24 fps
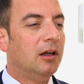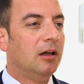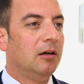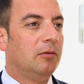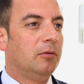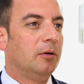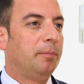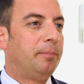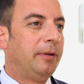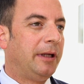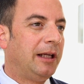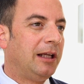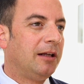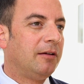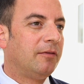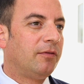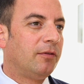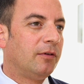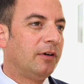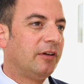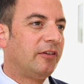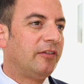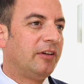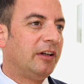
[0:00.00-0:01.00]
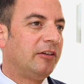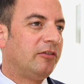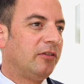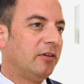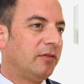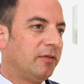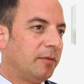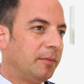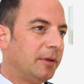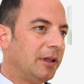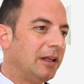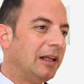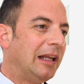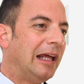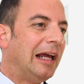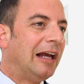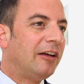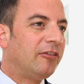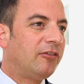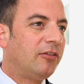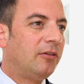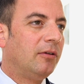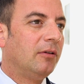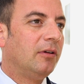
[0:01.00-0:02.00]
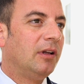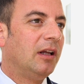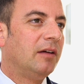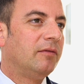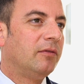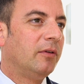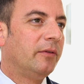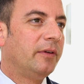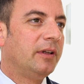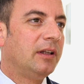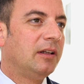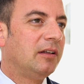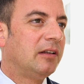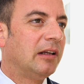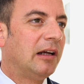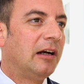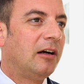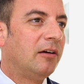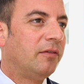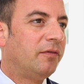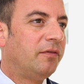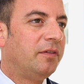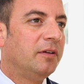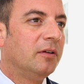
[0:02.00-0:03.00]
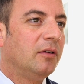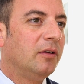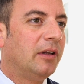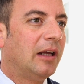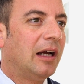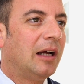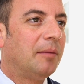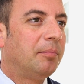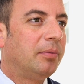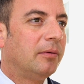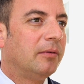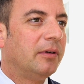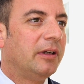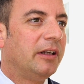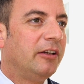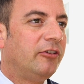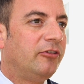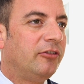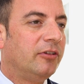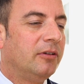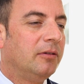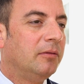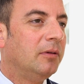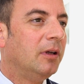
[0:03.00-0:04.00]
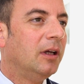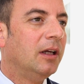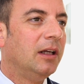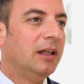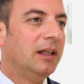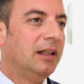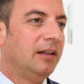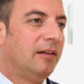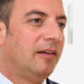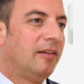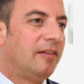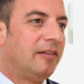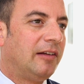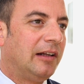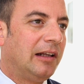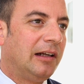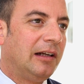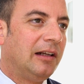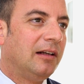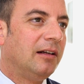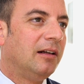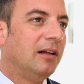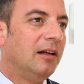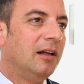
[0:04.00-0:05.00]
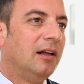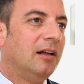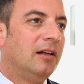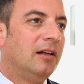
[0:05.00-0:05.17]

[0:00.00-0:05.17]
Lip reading: And we're paying for, essentially, from the national level, the entire field operation in Senate,